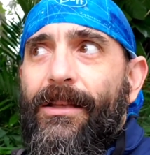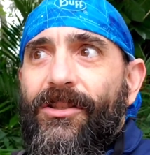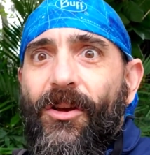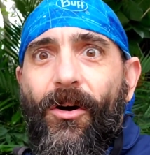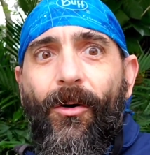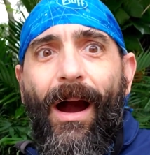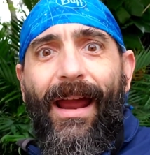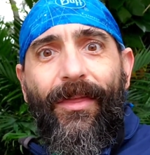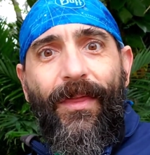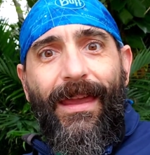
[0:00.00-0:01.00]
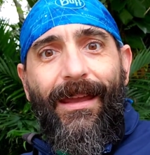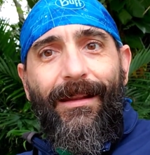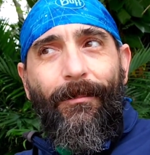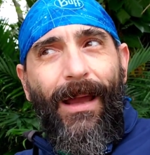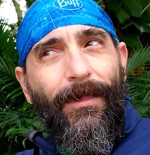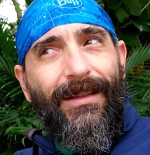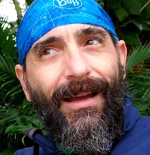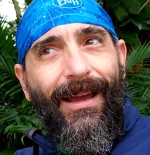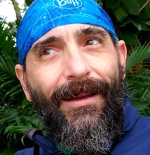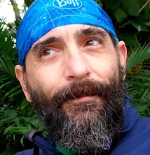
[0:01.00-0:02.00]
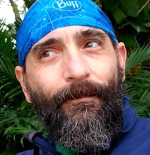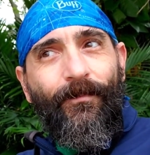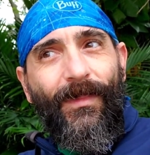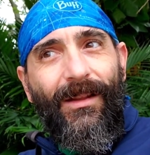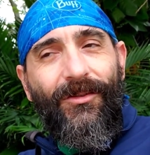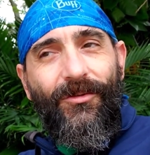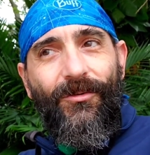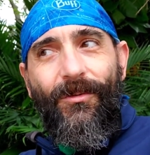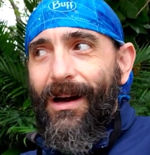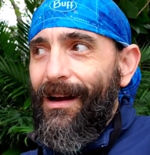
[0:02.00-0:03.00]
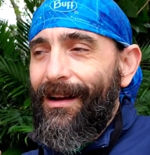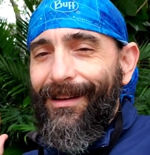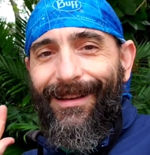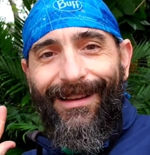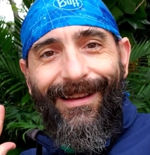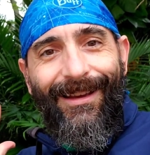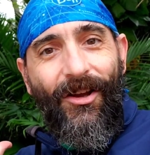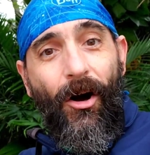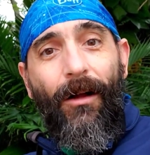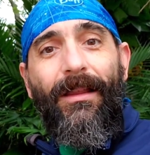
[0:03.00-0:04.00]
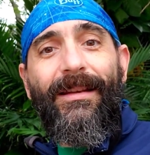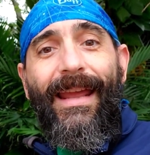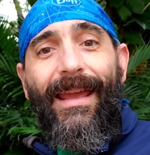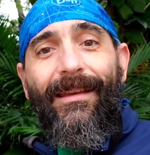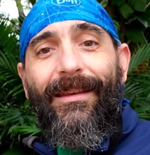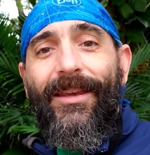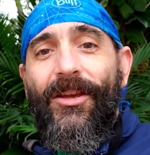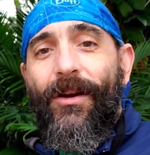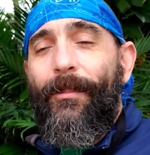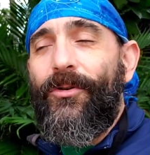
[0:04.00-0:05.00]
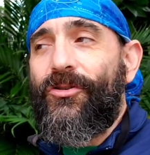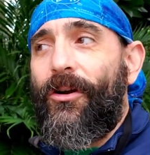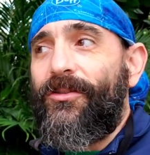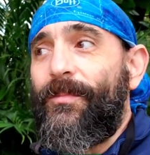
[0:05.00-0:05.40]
So I think it might be time to call it a day here at Busch Gardens.